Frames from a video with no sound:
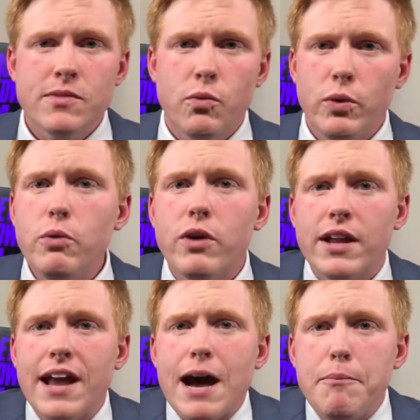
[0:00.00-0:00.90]
we want to
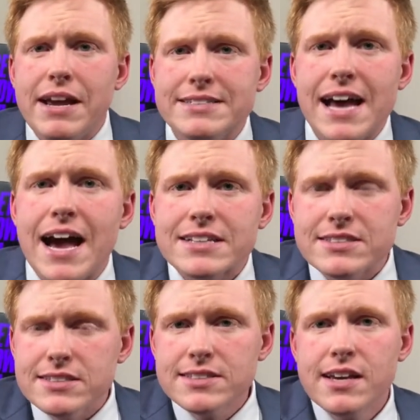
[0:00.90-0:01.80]
not pay
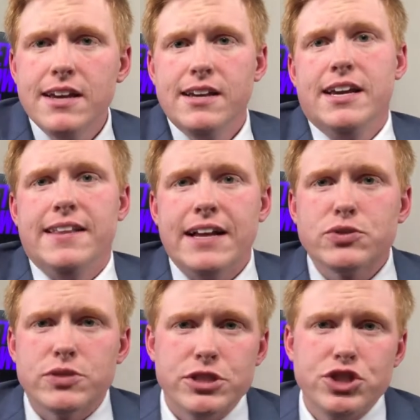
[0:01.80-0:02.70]
taxes, and that's
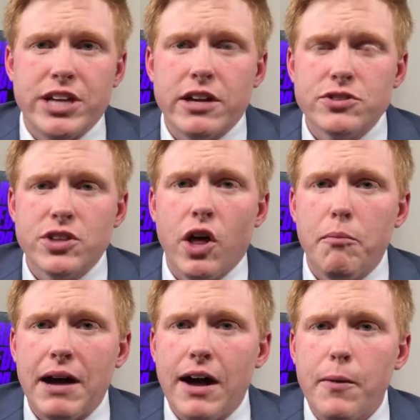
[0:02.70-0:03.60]
what this channel is all
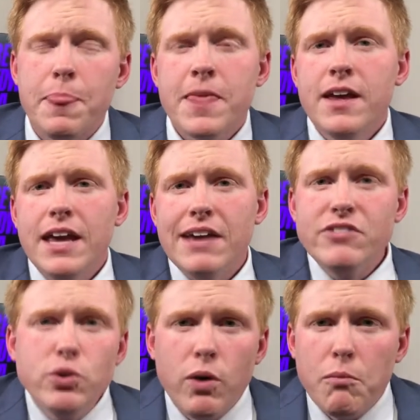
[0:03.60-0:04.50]
about. If
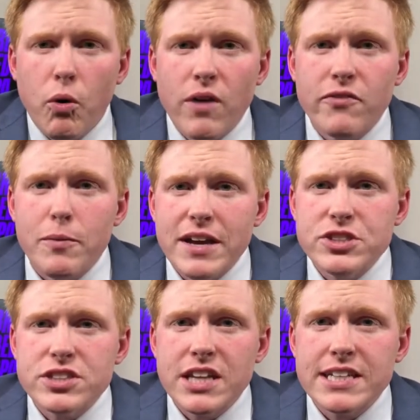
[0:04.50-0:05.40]
you want more
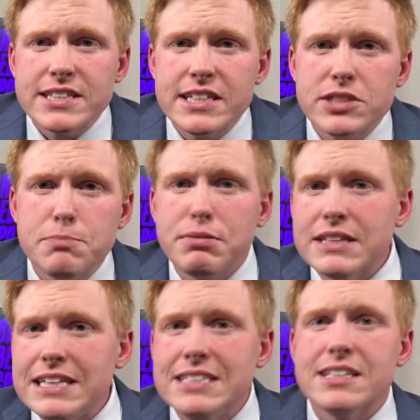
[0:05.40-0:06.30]
information like this,
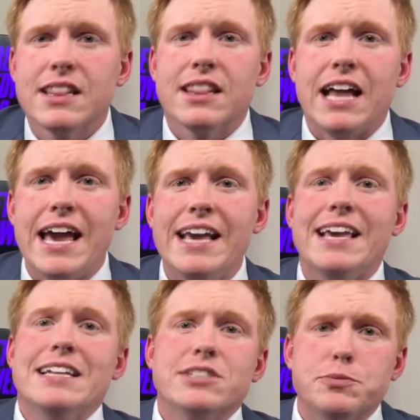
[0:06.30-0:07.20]
please like
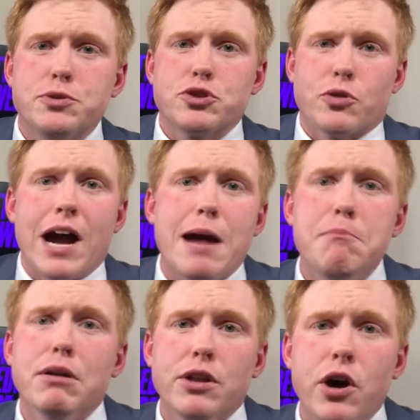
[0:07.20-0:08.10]
and subscribe
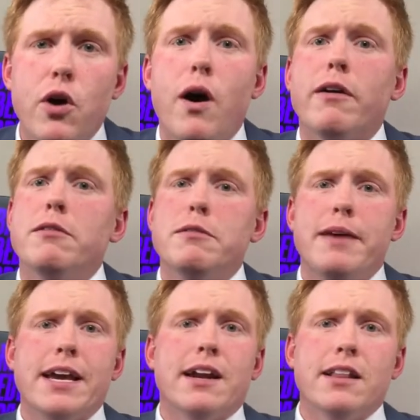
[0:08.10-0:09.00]
below. I'm going to be
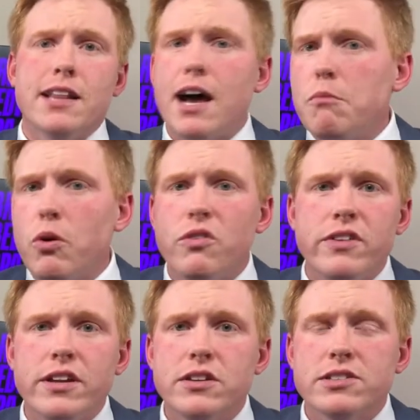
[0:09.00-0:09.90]
making a lot more
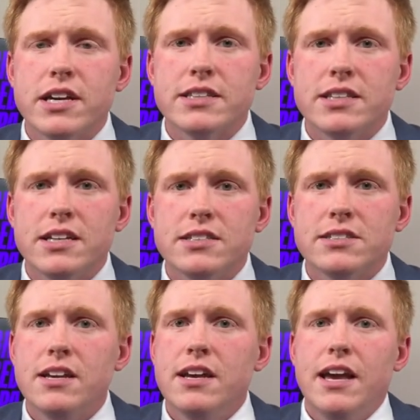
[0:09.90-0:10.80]
videos like this,
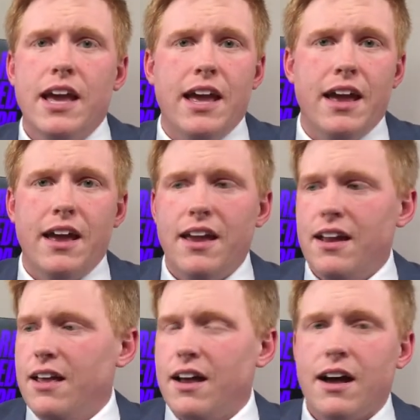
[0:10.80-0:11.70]
and
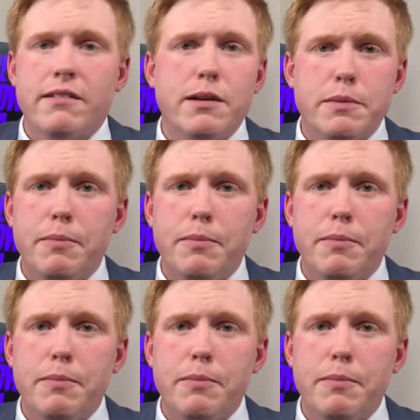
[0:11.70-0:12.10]
I'm going to be